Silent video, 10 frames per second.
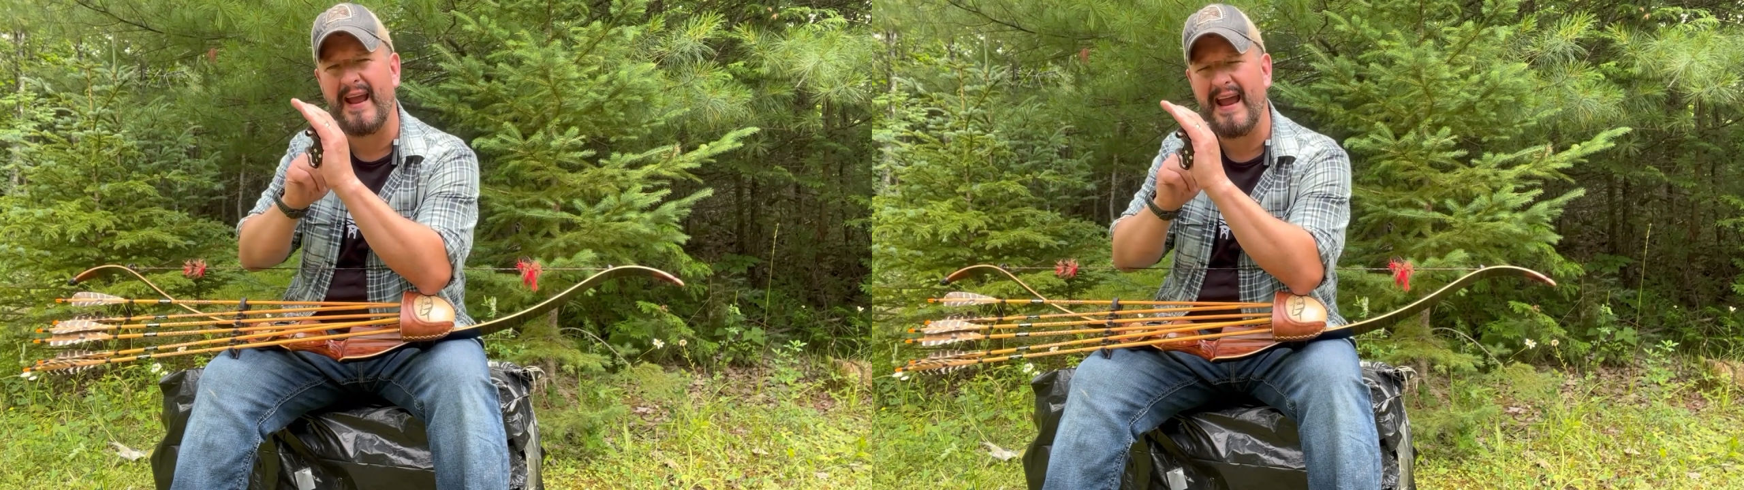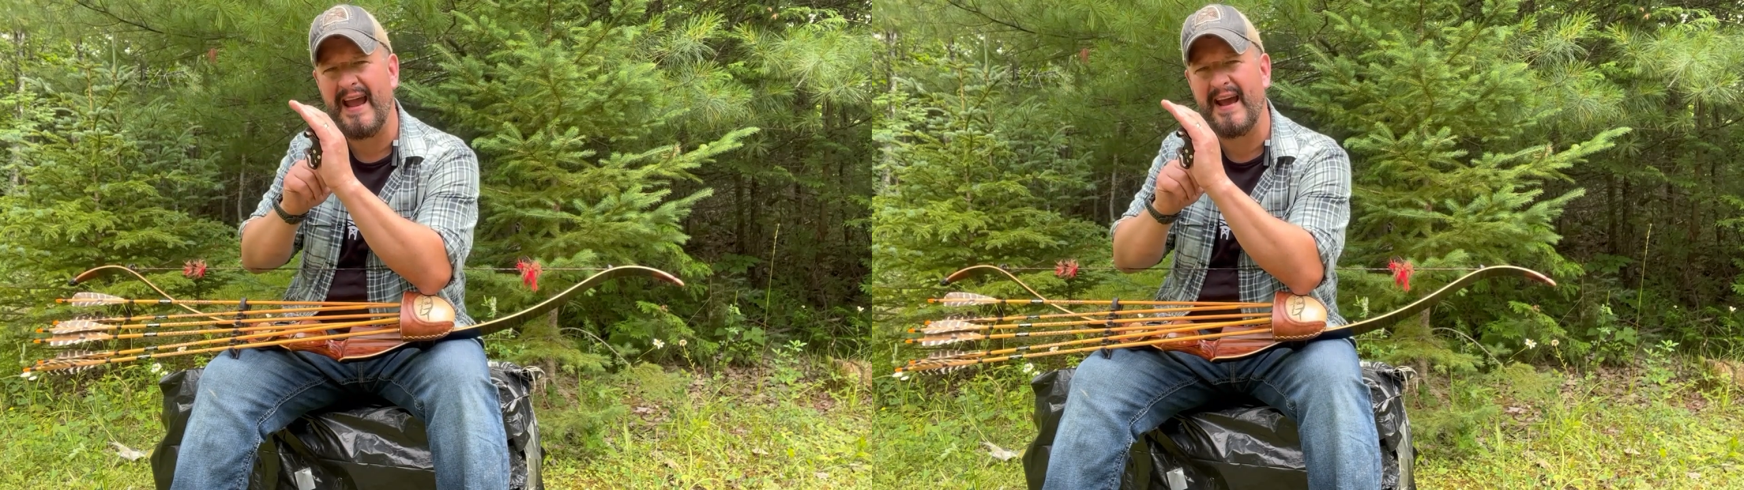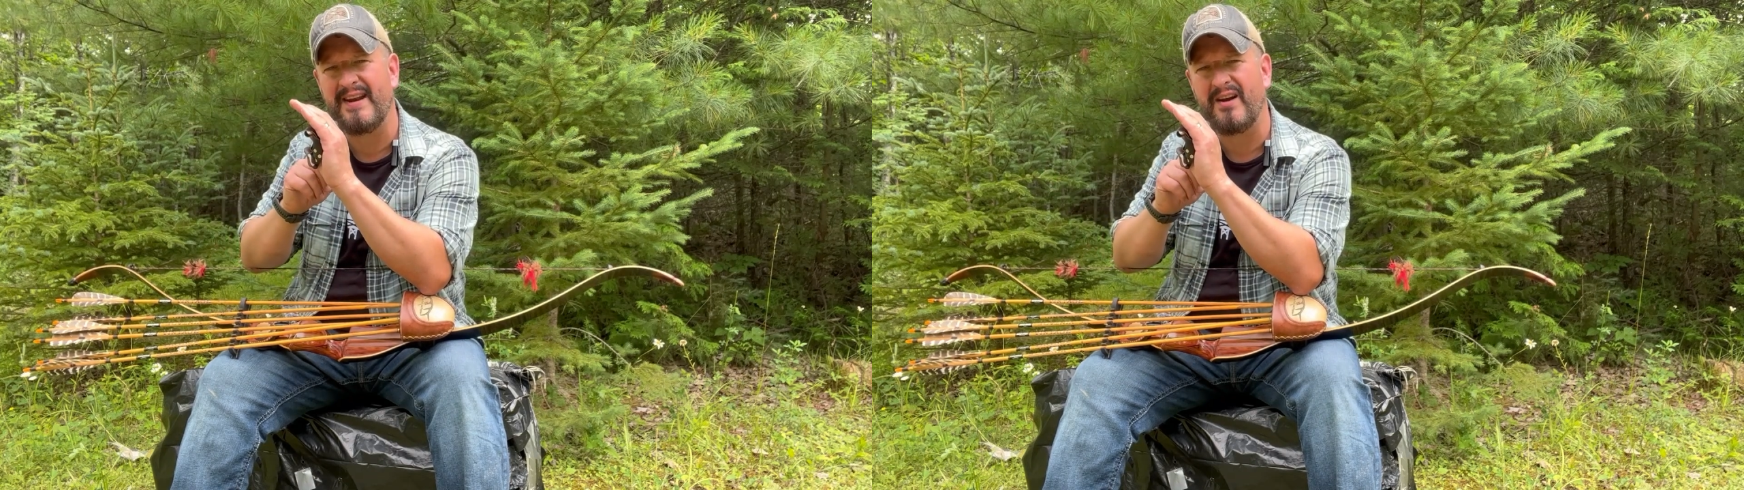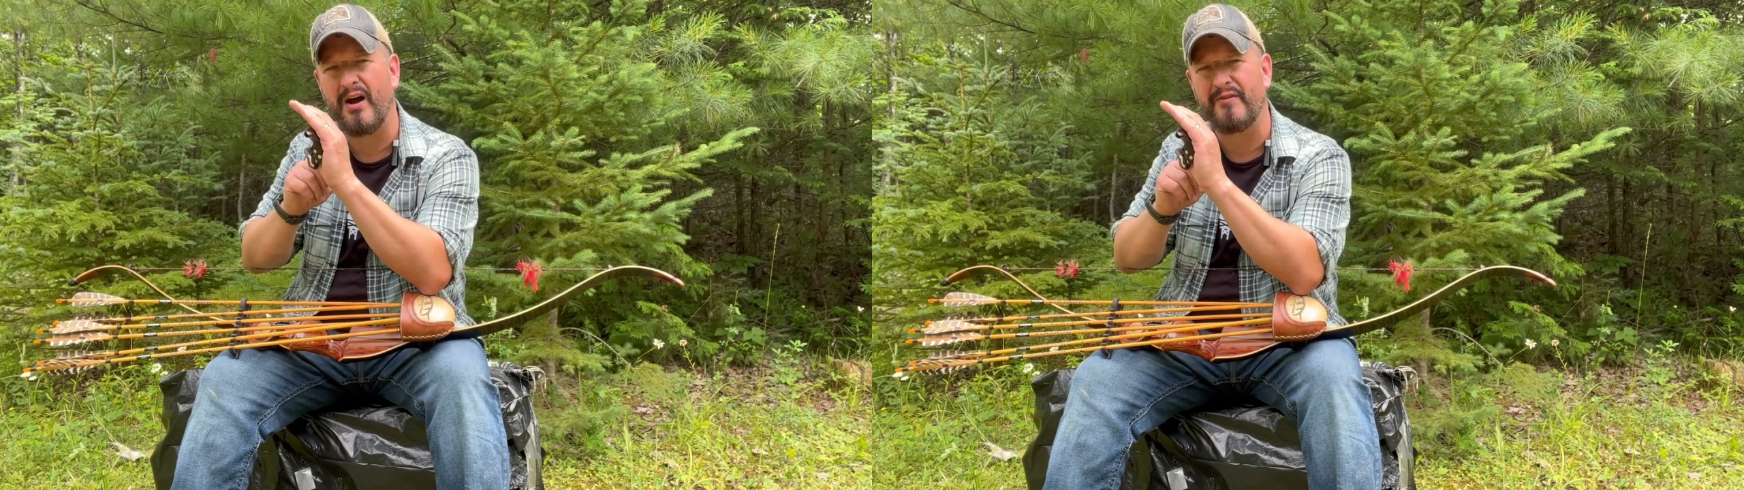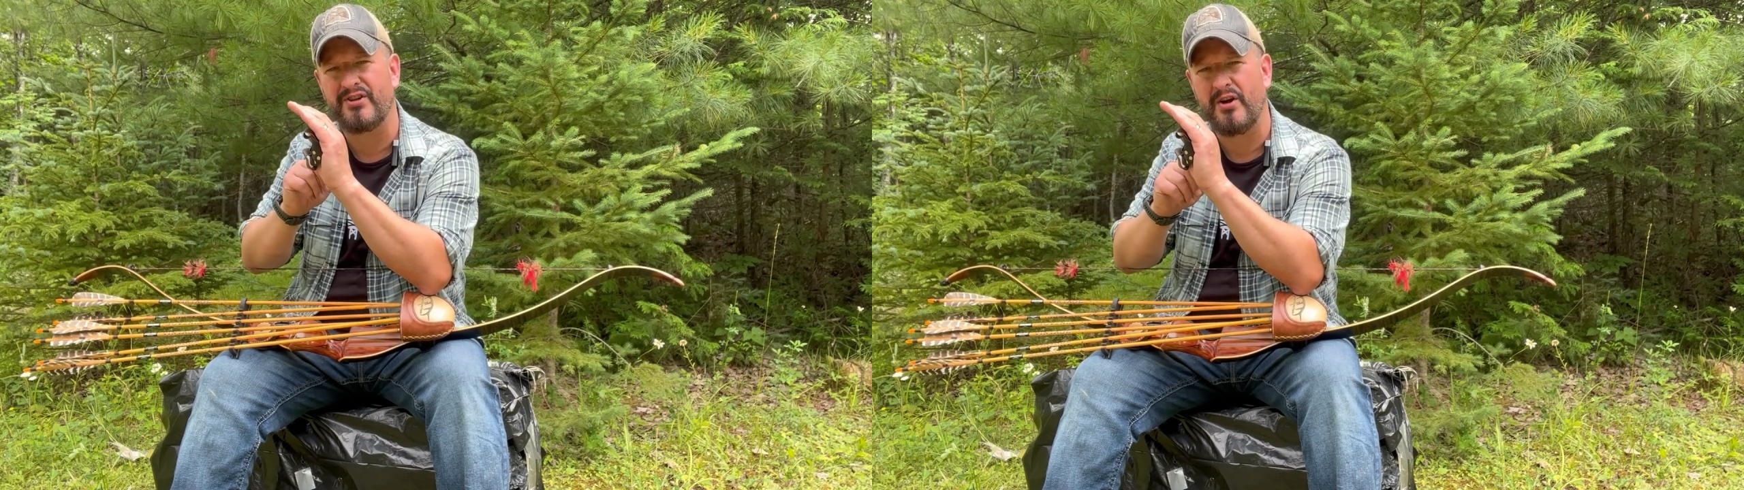head
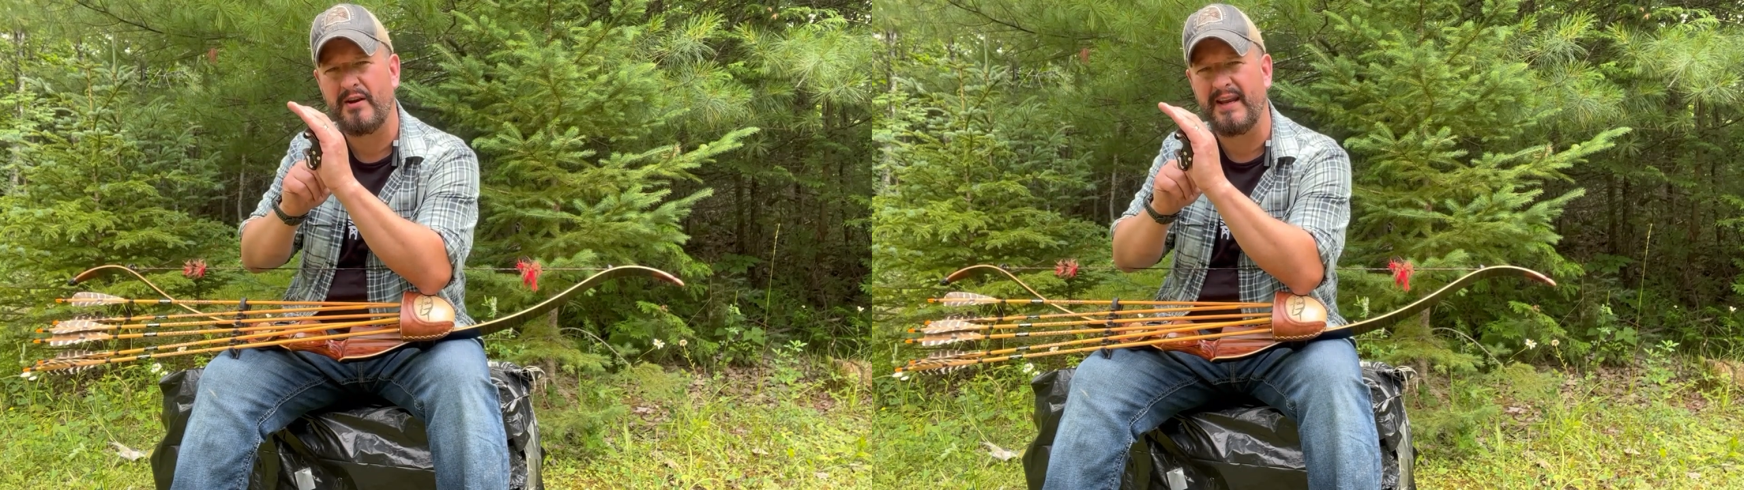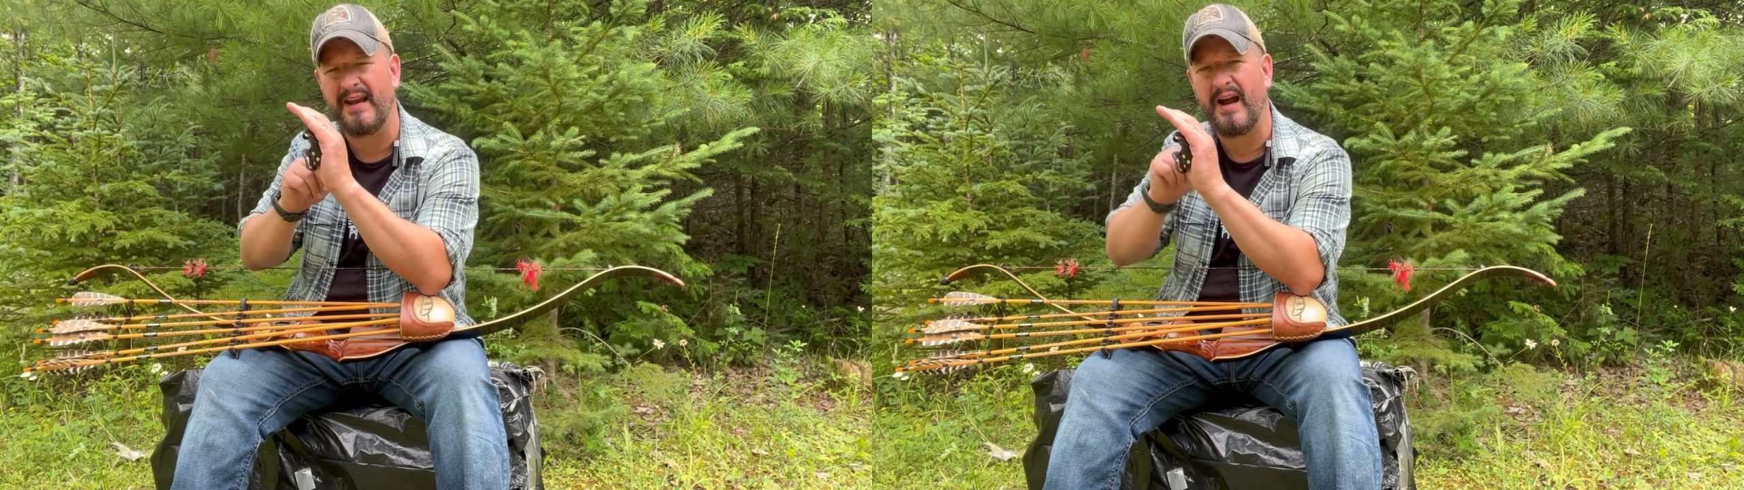of a turkey,